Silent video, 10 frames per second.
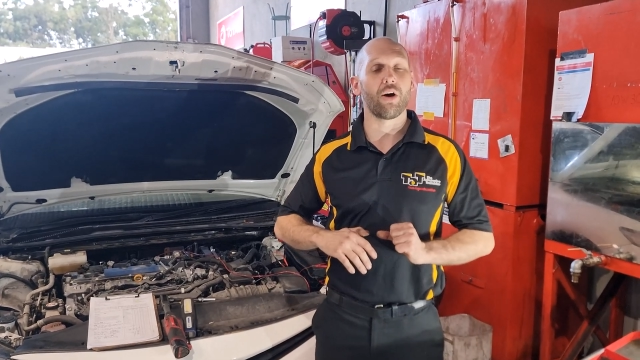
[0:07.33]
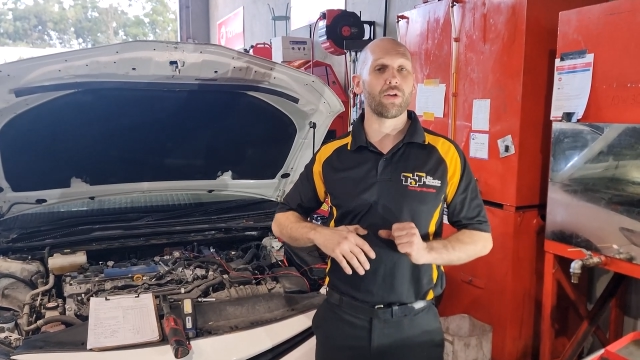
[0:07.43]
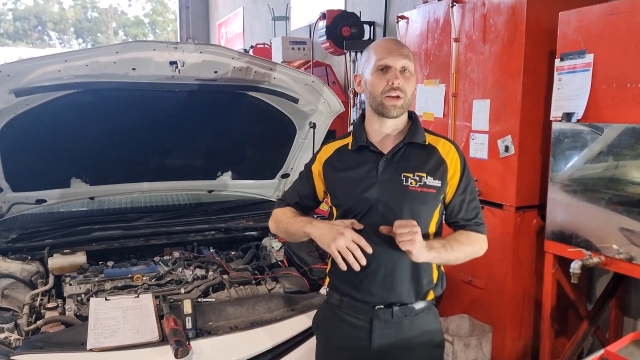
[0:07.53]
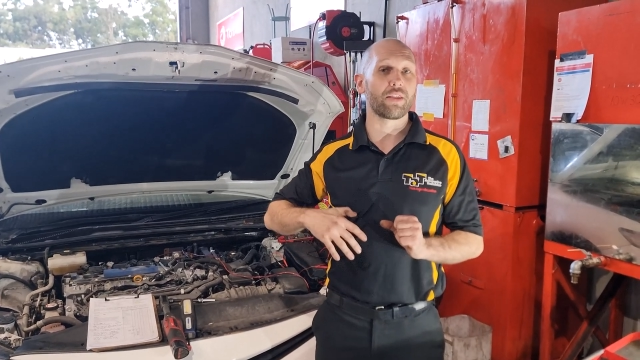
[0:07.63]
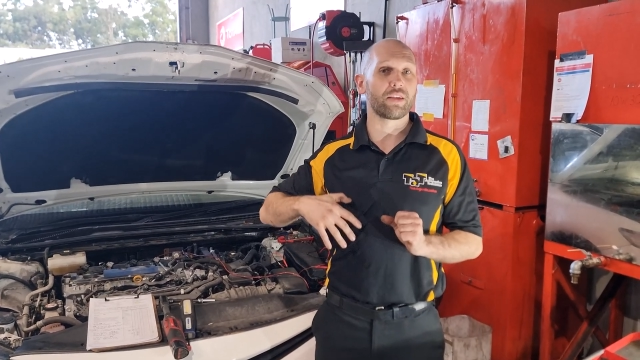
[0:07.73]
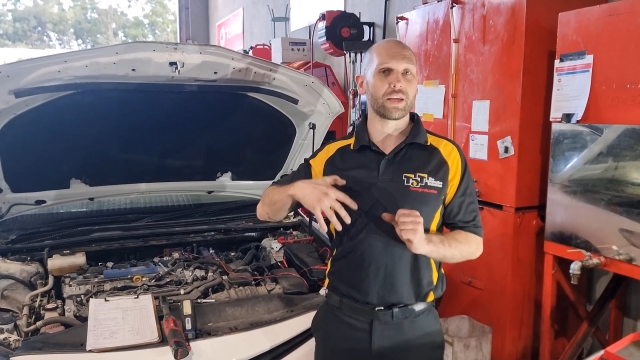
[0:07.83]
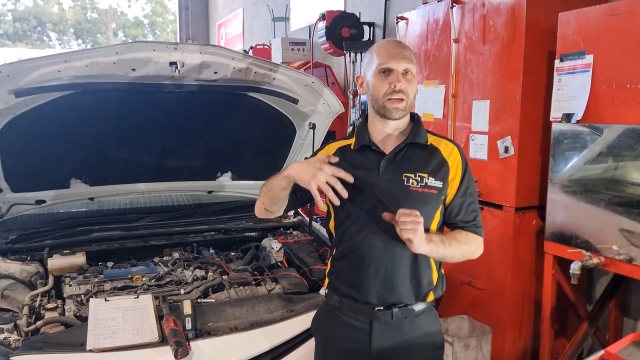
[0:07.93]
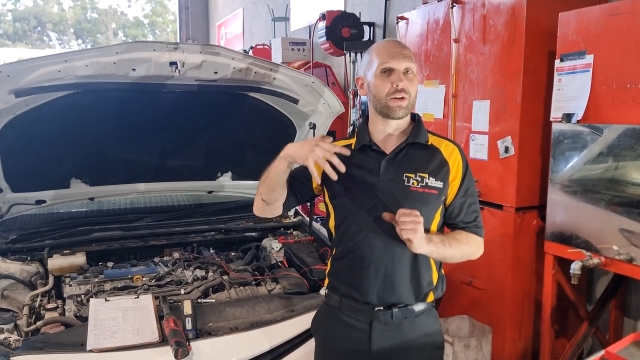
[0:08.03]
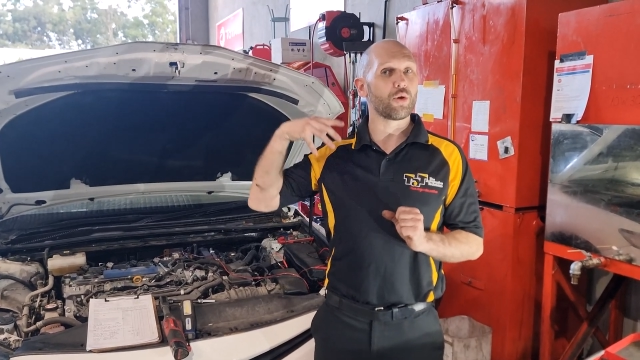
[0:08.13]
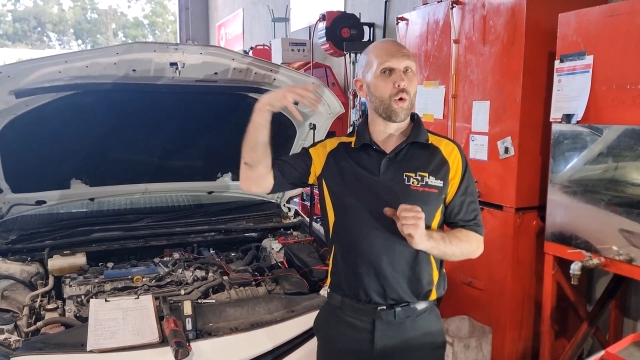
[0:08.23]
on
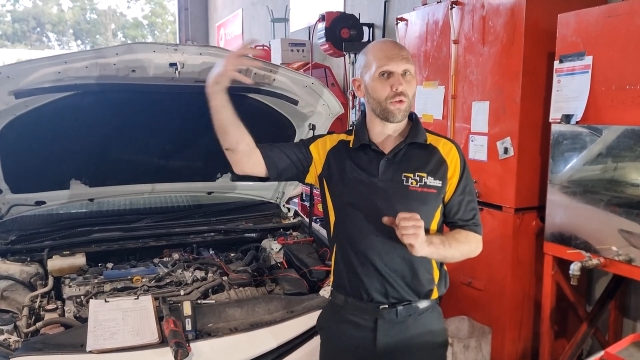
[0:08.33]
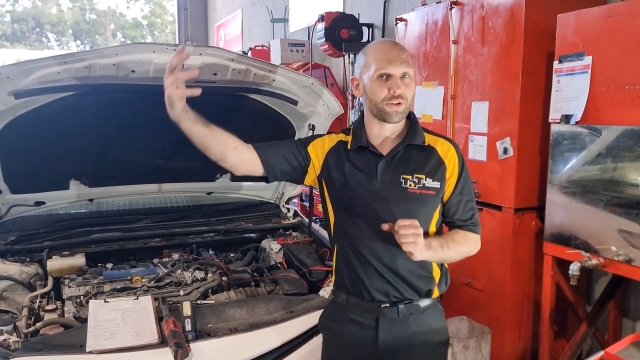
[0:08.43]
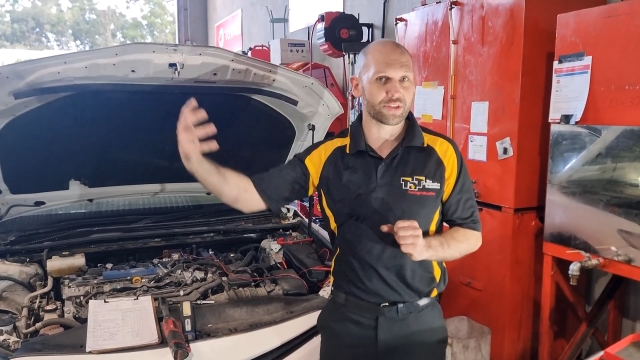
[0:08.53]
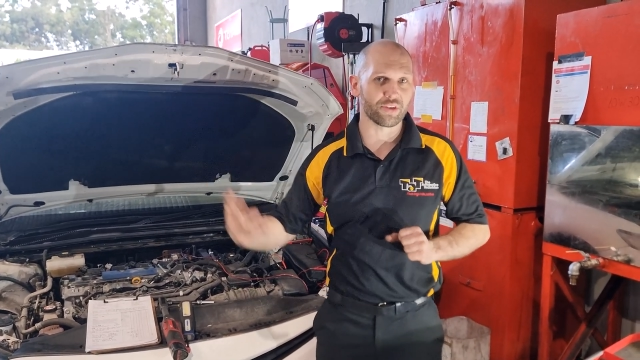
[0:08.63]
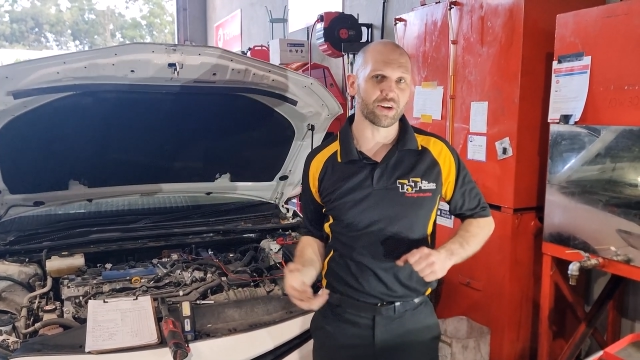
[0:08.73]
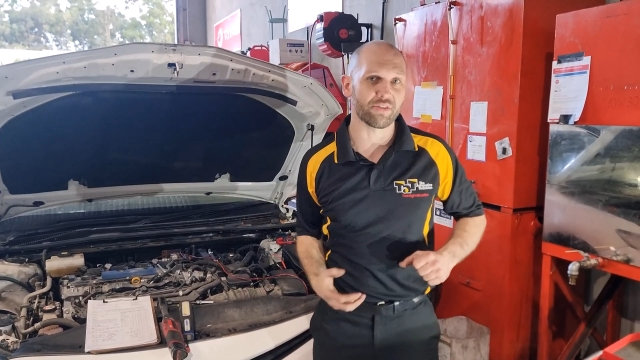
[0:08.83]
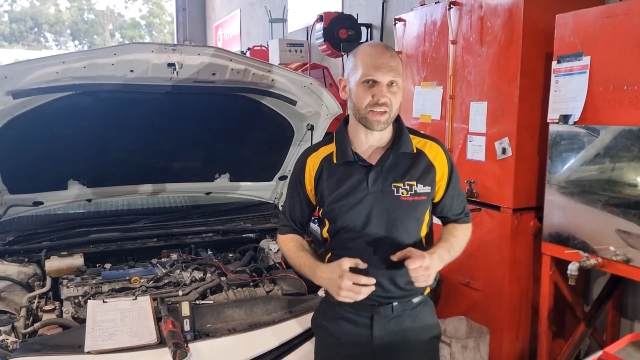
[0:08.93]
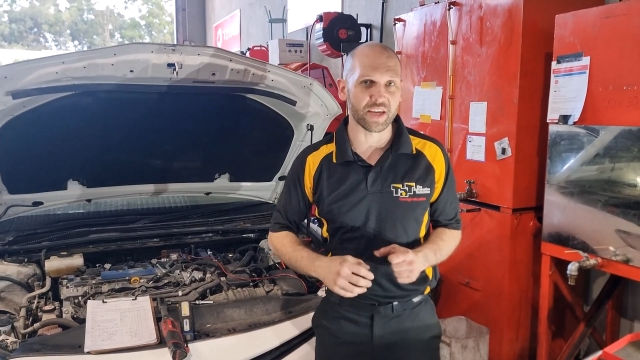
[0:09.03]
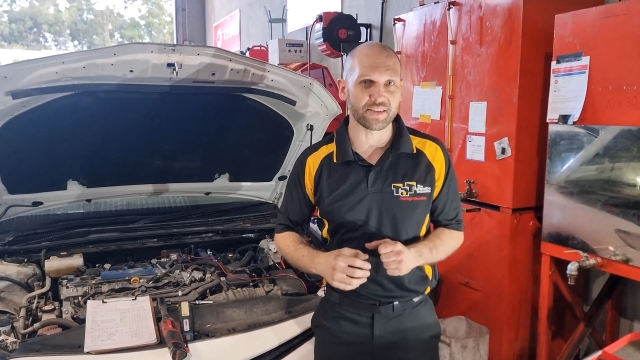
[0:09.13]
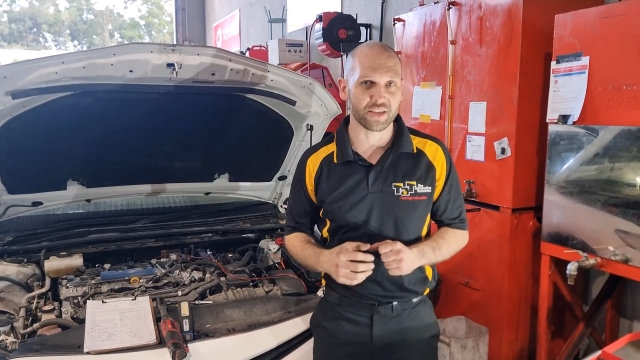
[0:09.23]
the northern side of the
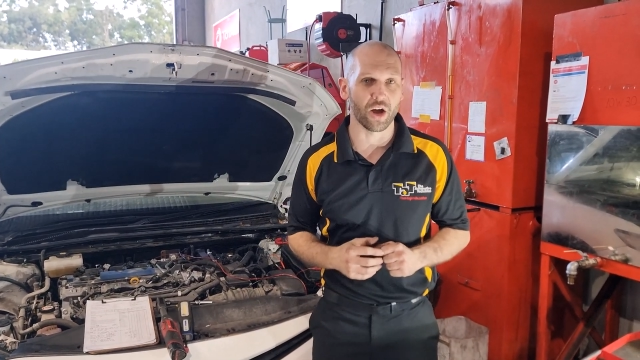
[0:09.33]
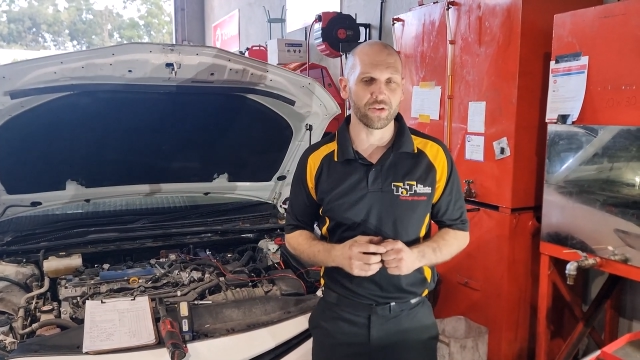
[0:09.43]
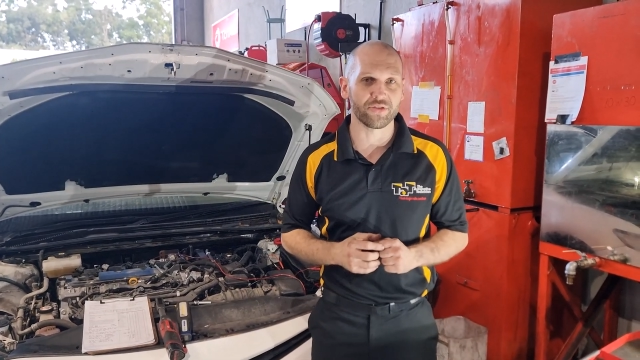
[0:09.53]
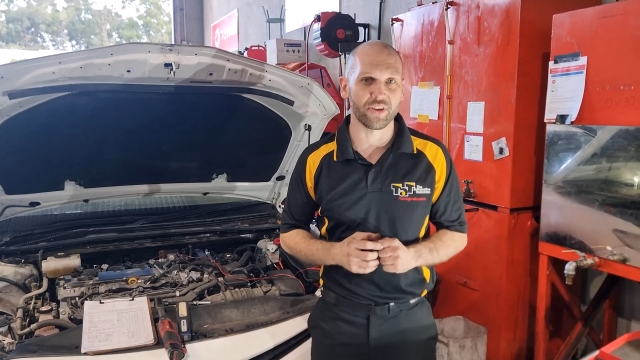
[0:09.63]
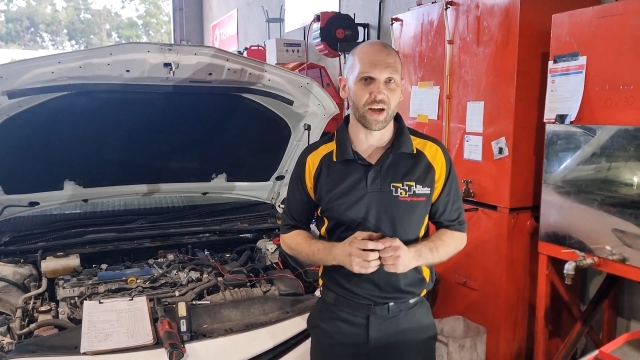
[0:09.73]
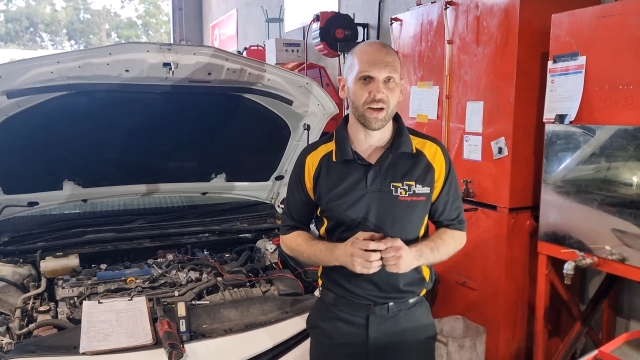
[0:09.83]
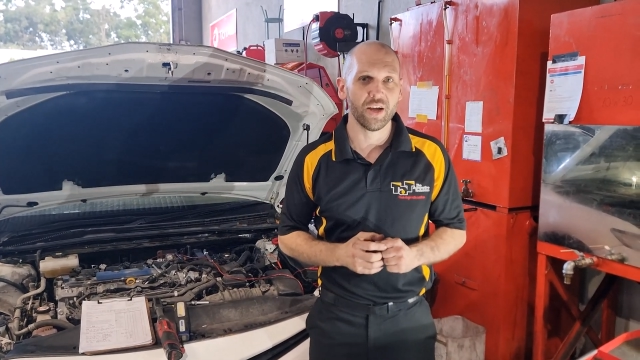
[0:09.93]
East Coast now.